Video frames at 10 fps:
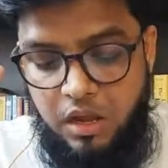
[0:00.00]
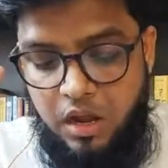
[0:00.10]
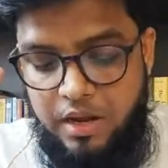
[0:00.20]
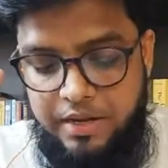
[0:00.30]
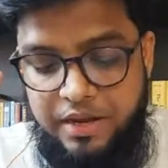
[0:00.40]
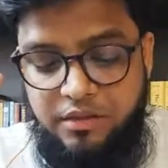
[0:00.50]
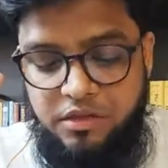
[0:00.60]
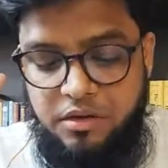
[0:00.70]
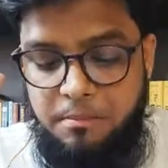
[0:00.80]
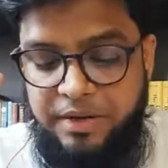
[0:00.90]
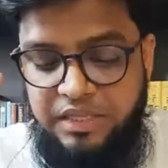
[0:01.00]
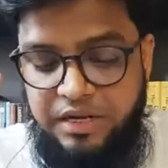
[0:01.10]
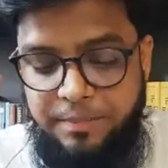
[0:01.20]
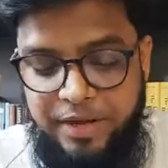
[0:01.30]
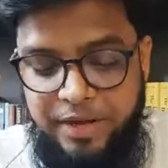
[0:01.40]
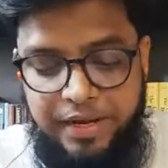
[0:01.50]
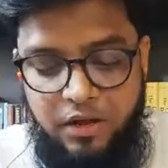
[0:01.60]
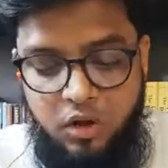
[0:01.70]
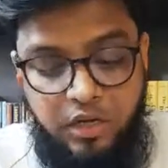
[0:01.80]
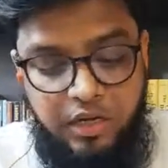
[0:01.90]
Next, but the remedy
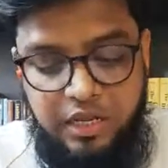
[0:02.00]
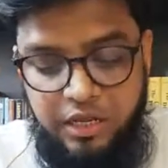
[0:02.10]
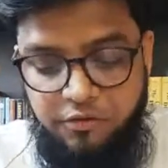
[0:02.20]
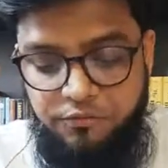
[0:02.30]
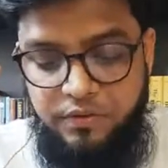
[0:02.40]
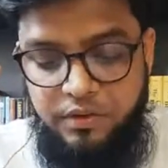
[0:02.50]
cannot give